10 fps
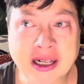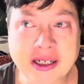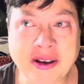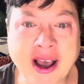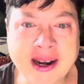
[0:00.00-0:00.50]

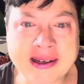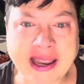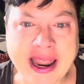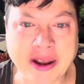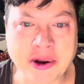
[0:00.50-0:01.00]
Not a
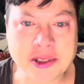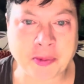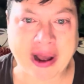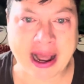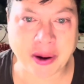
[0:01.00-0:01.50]
day goes
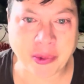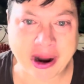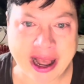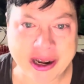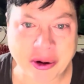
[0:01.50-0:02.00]
by
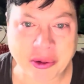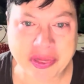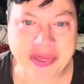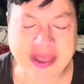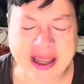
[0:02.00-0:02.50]
where I
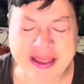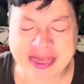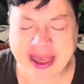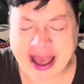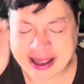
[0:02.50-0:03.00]
don't think
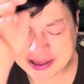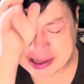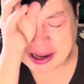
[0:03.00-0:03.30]
that